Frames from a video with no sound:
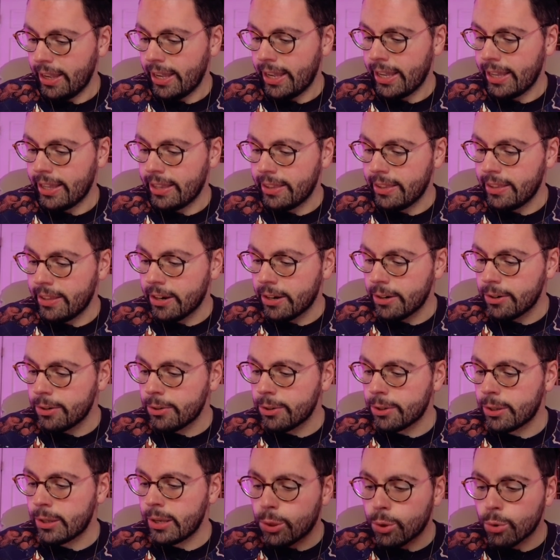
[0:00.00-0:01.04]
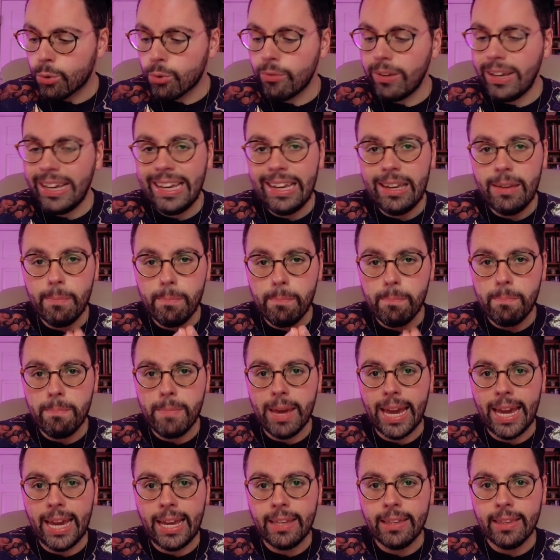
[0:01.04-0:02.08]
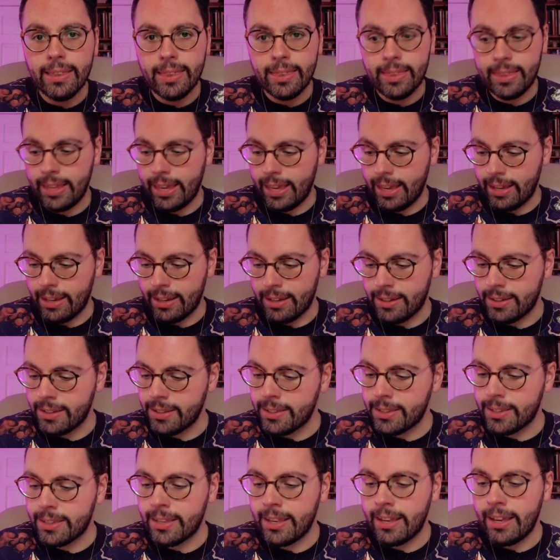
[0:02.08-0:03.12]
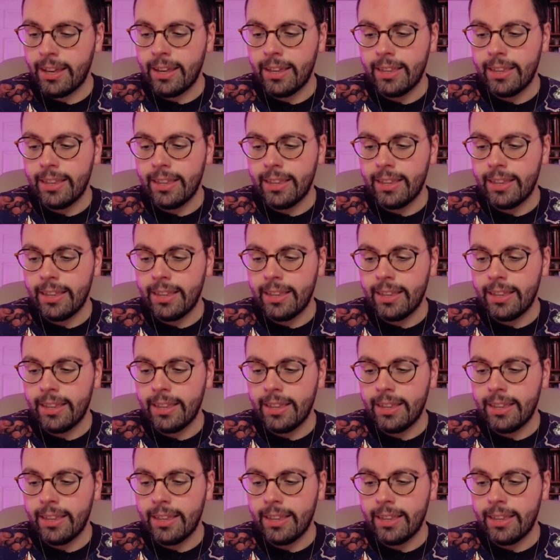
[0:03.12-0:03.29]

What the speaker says: And there's three main things